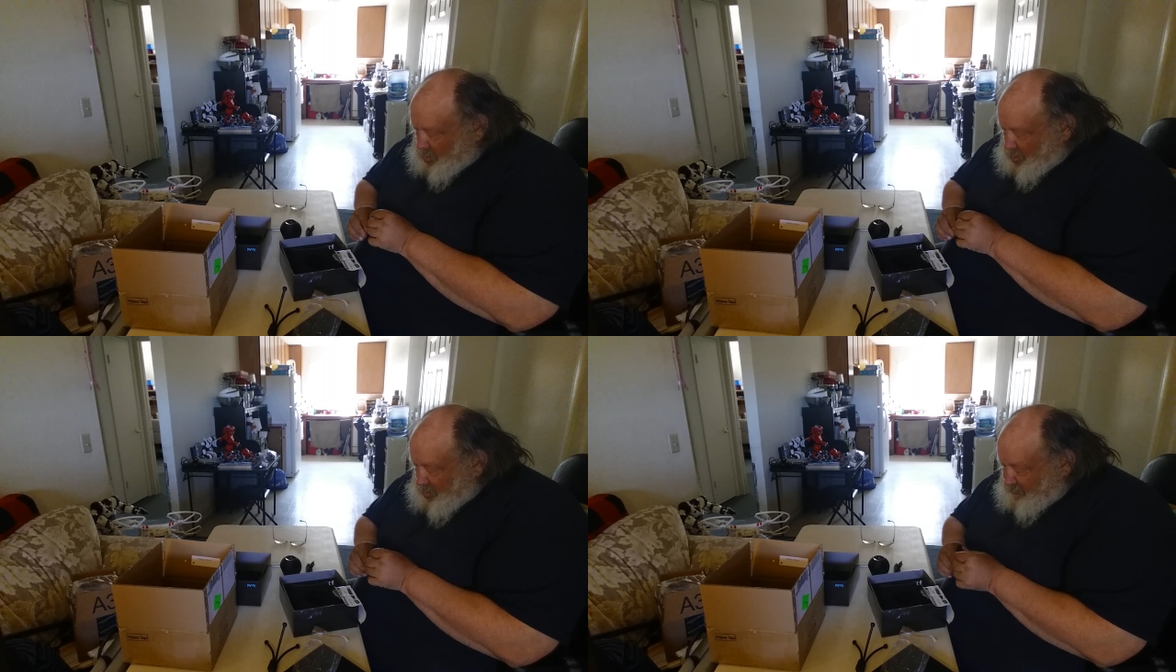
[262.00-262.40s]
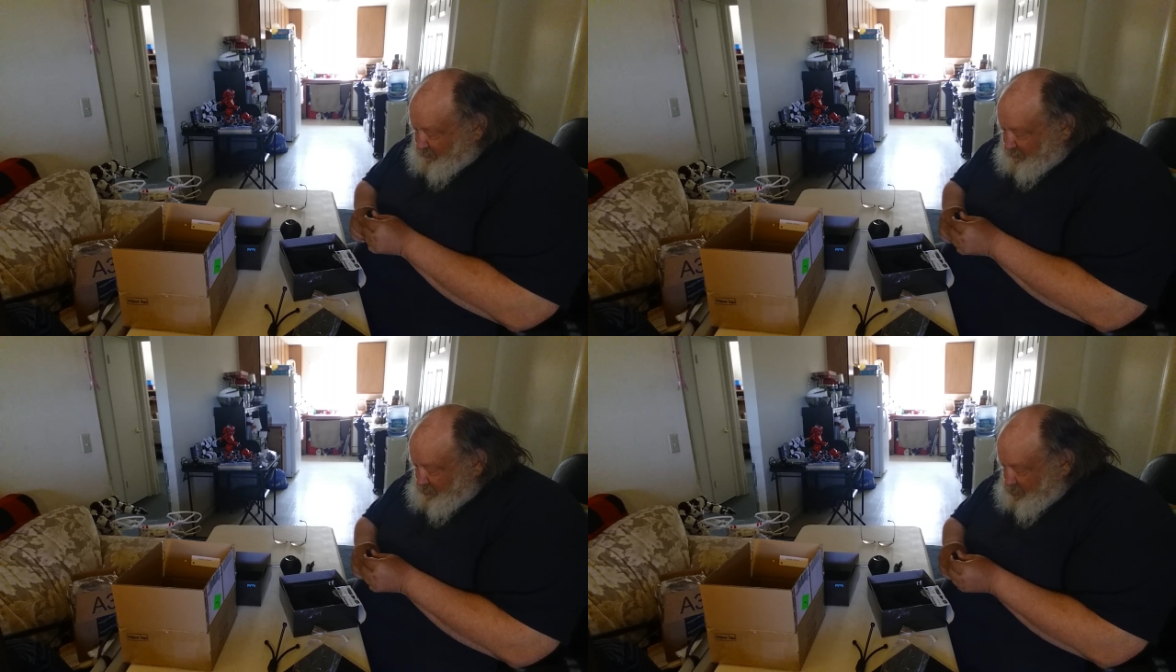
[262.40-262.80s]

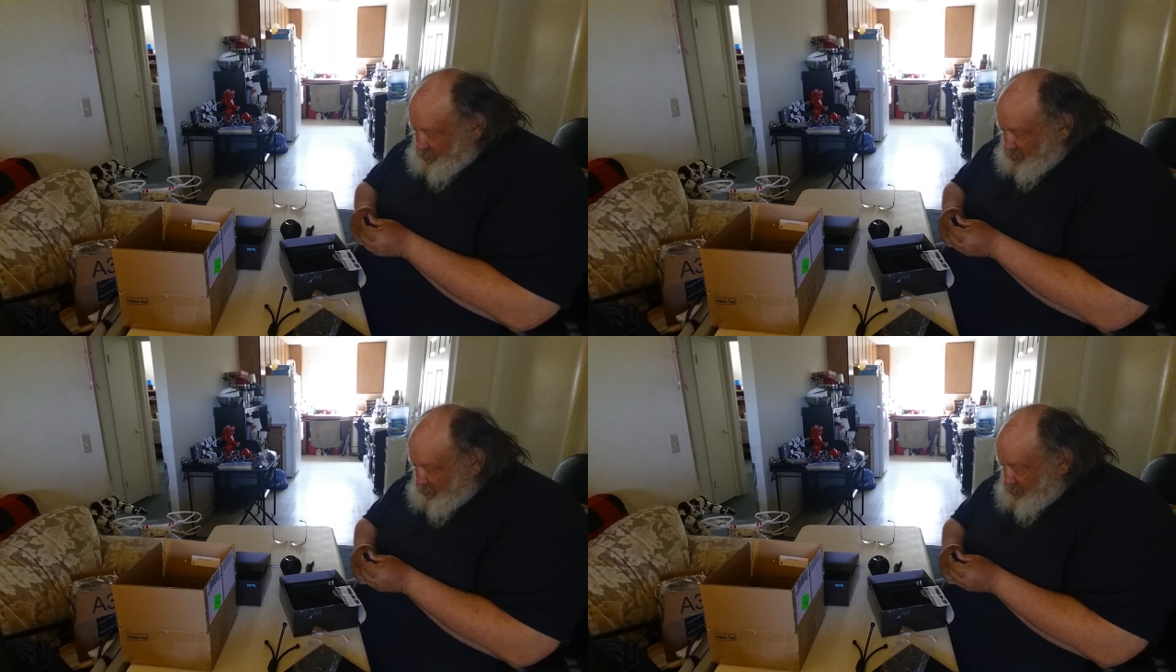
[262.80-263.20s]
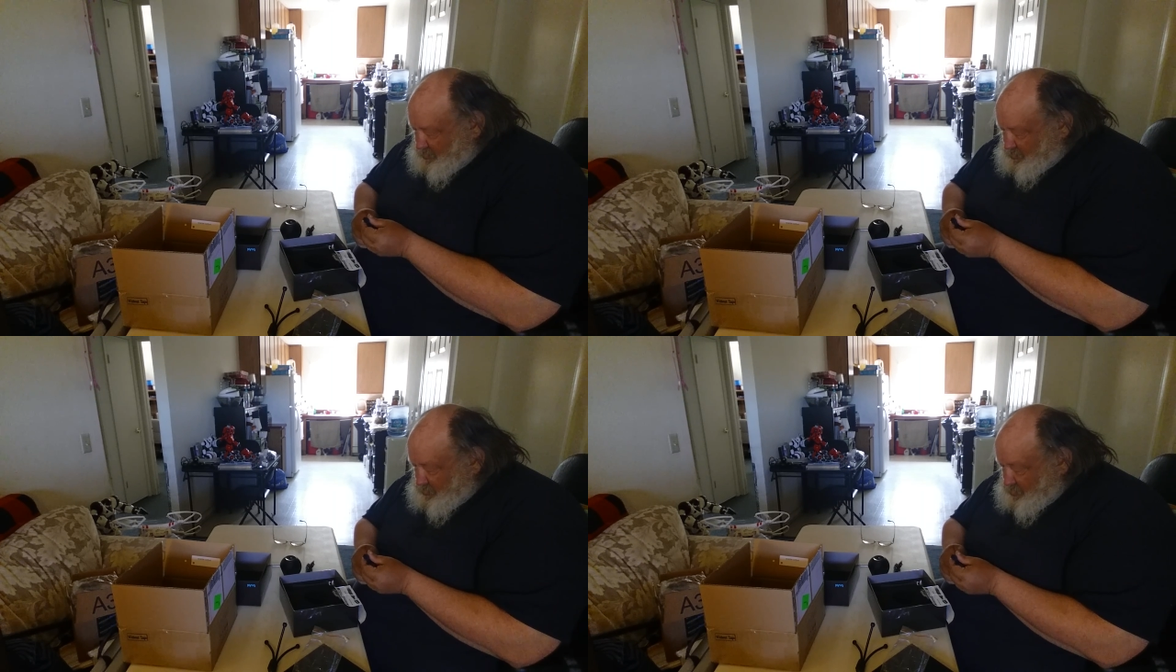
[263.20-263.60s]
off.
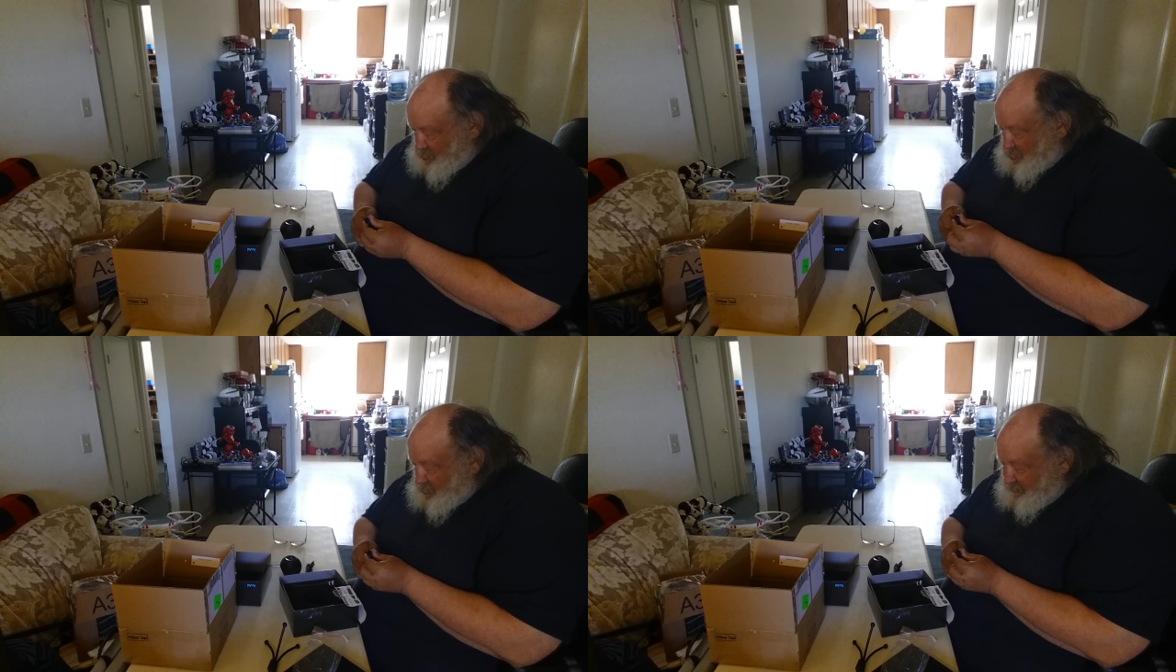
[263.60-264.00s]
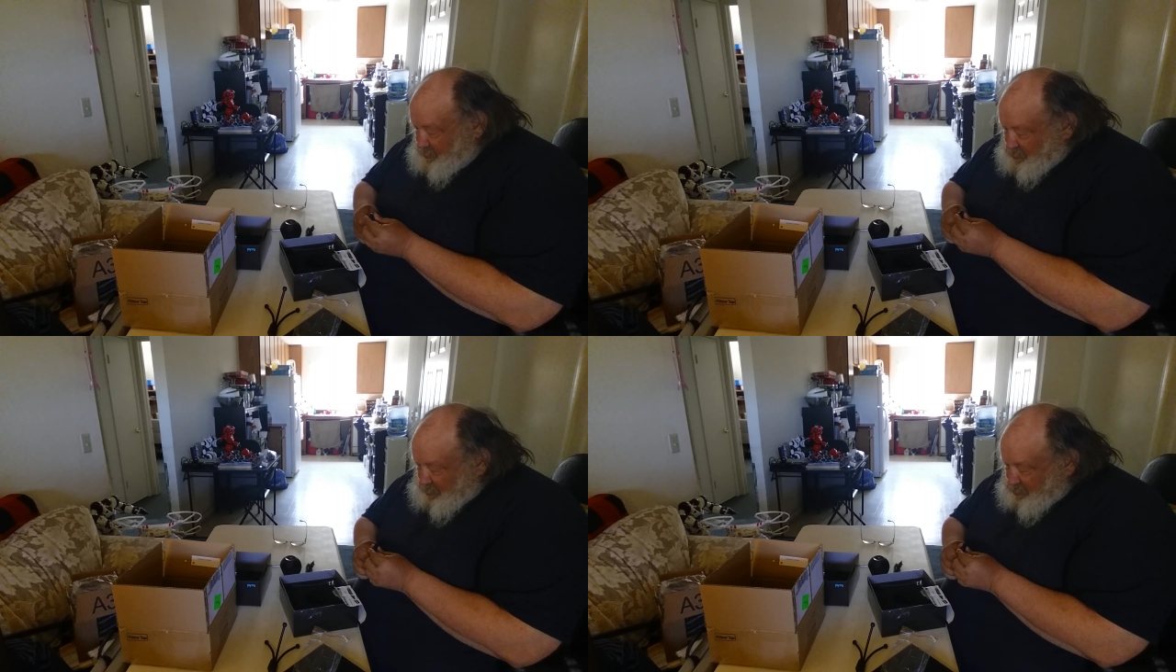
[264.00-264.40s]
It
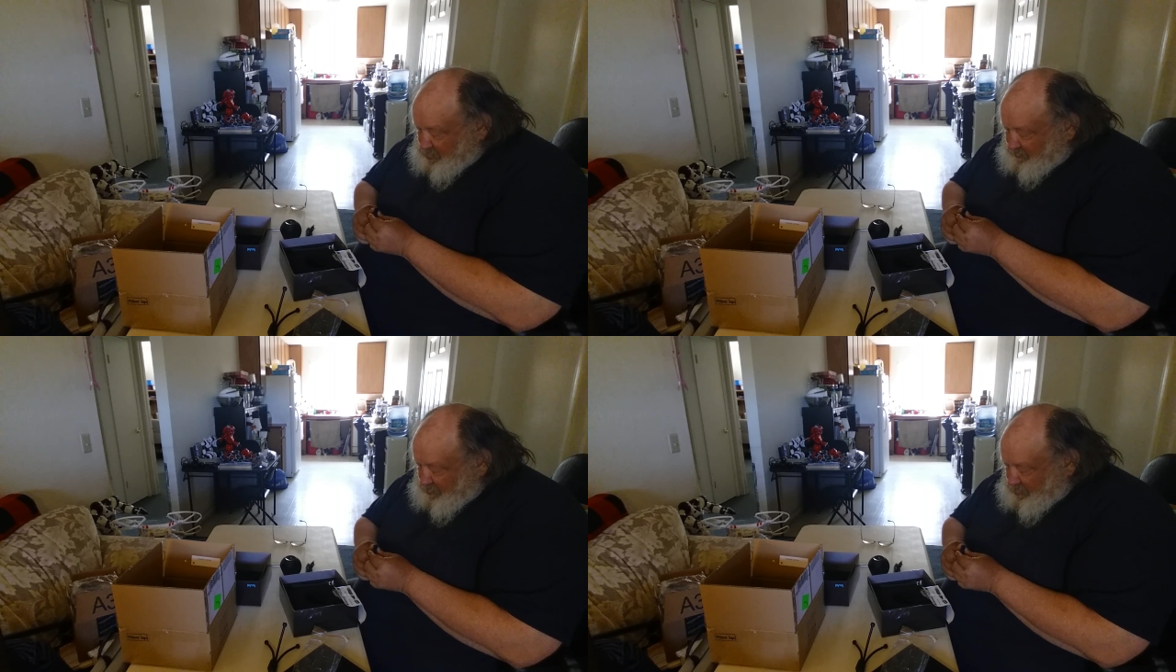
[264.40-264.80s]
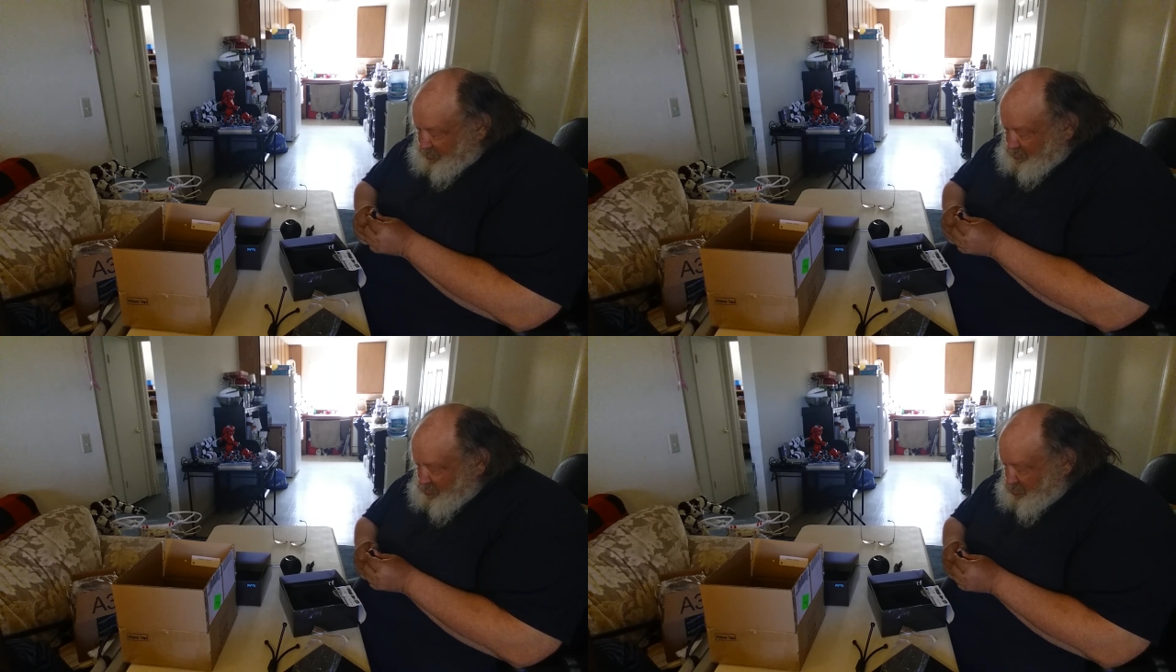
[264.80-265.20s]
feels like sort of a
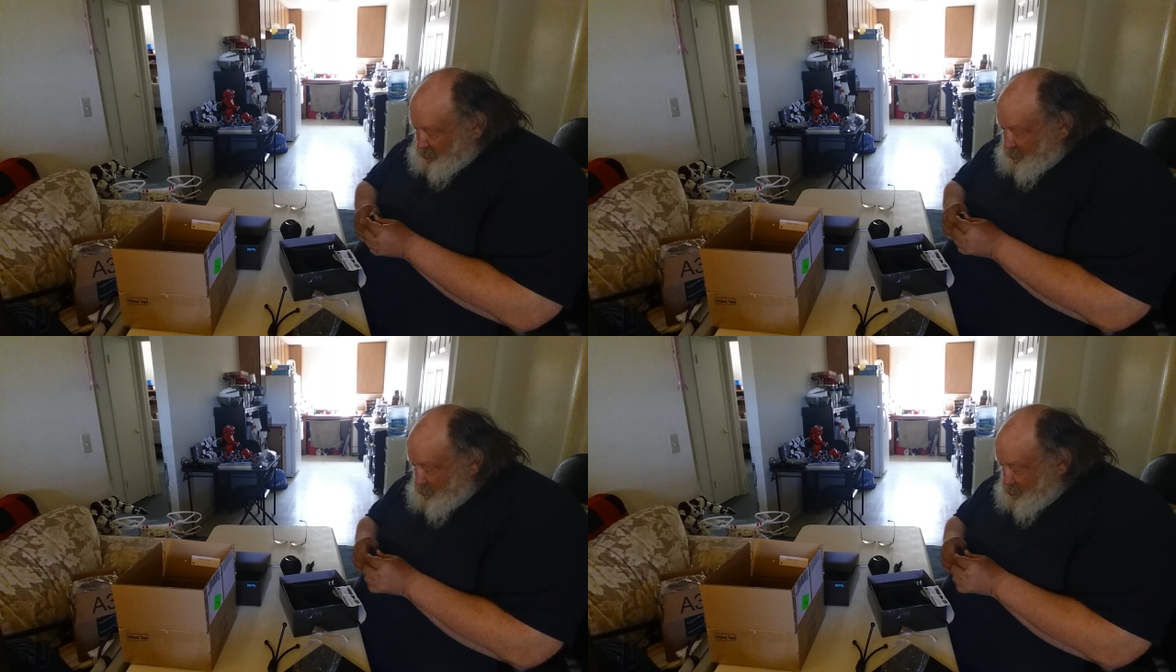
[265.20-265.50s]
plunger.